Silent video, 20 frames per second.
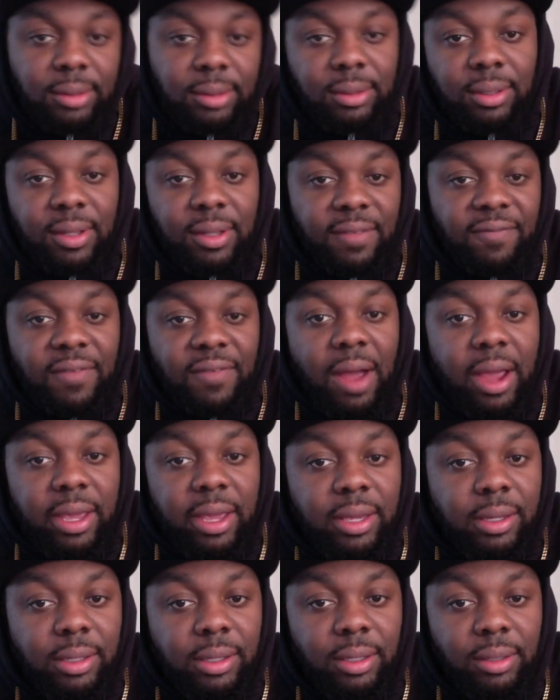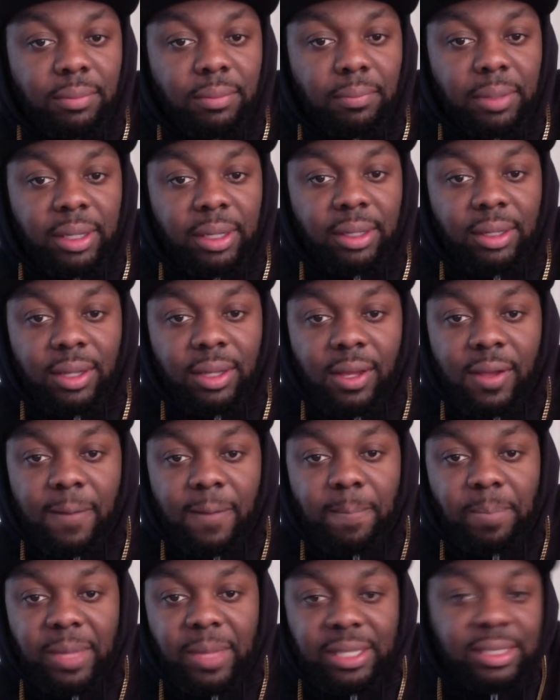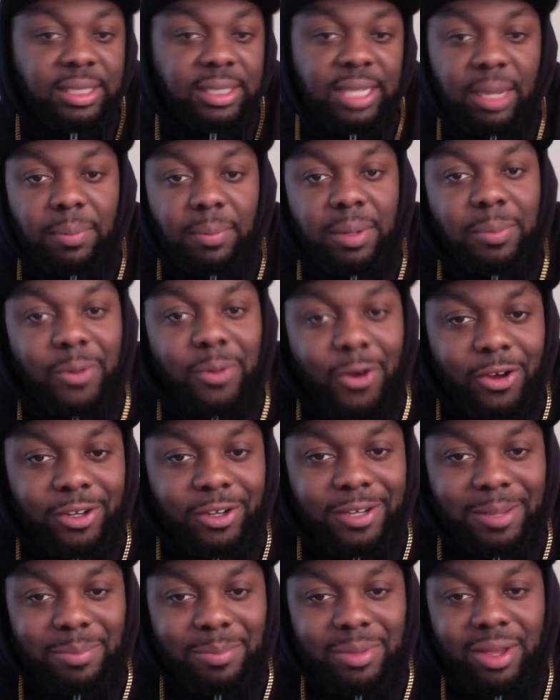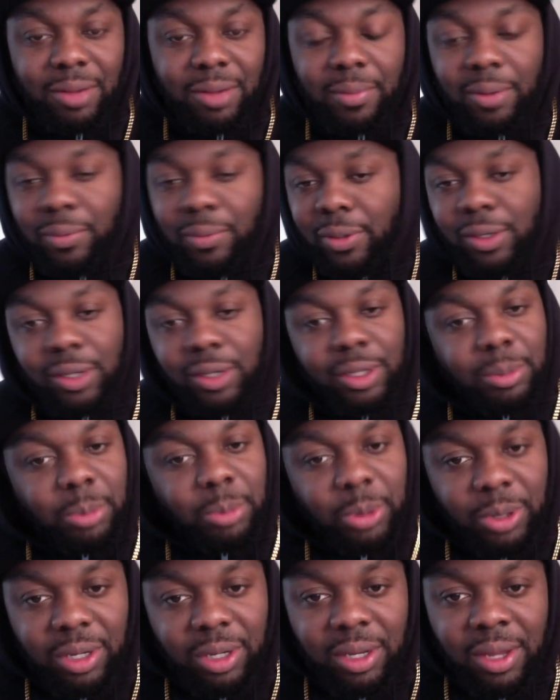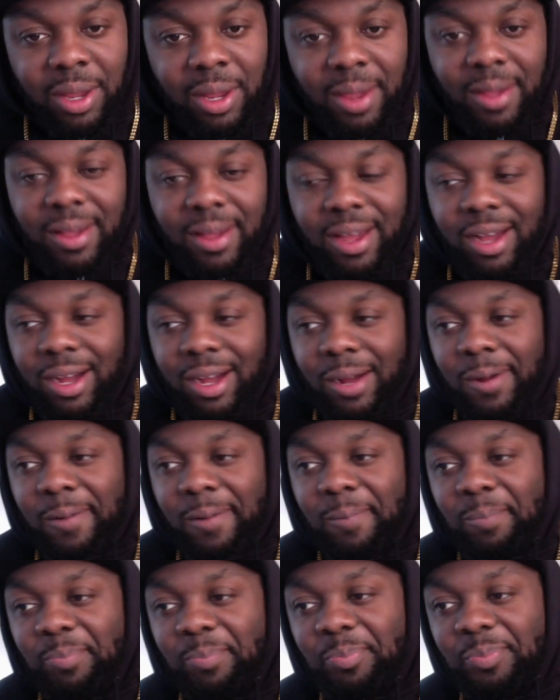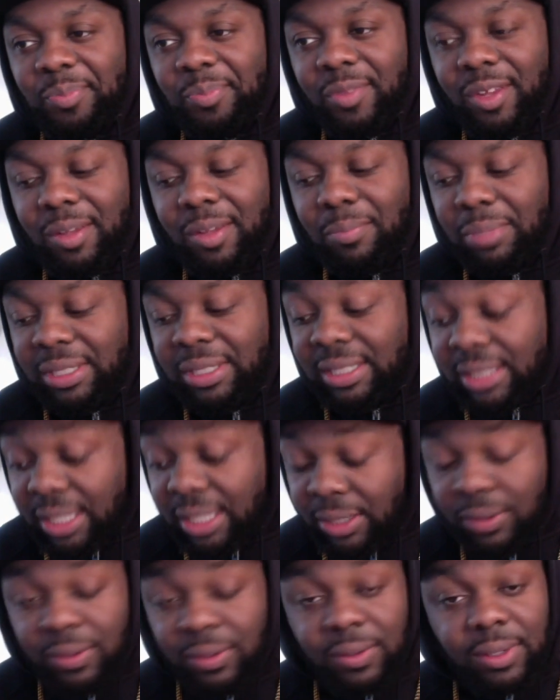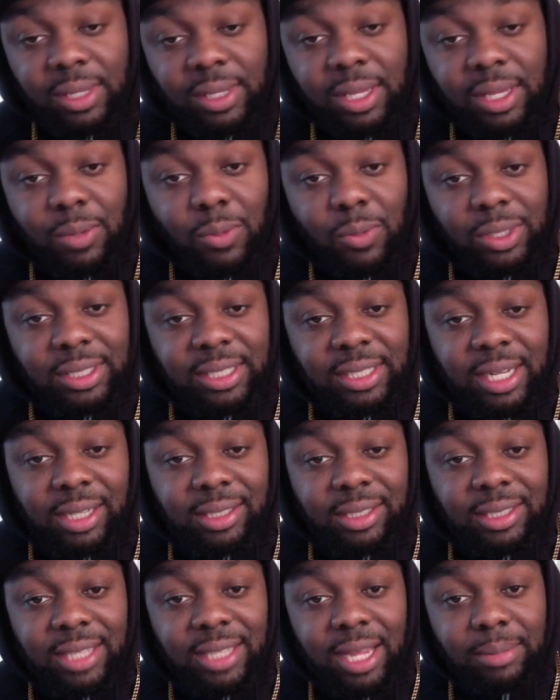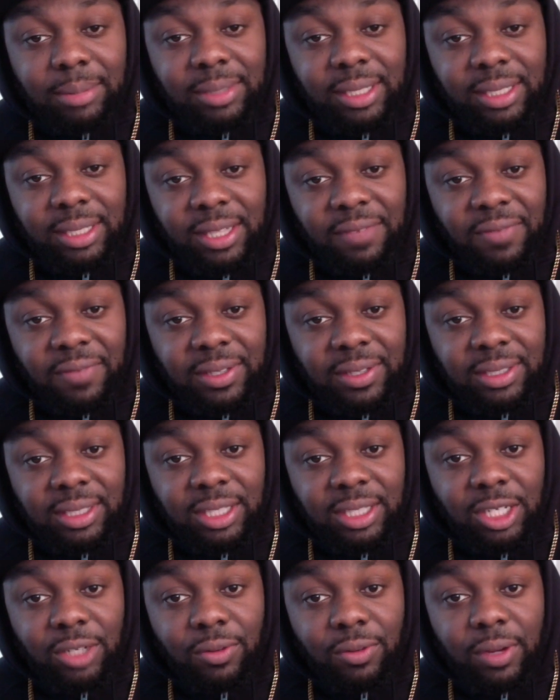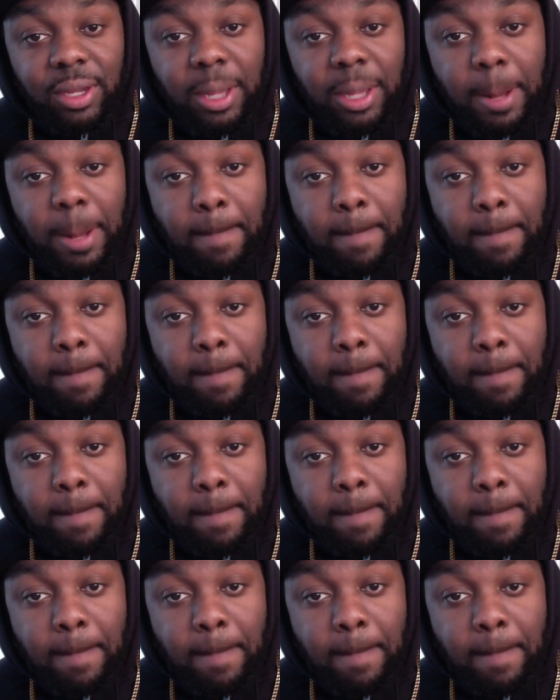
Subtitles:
than fire. But that's just how people are in the NBL, man. We're a good community. But still, he wanted to shout out the top 10 defenses in the grid.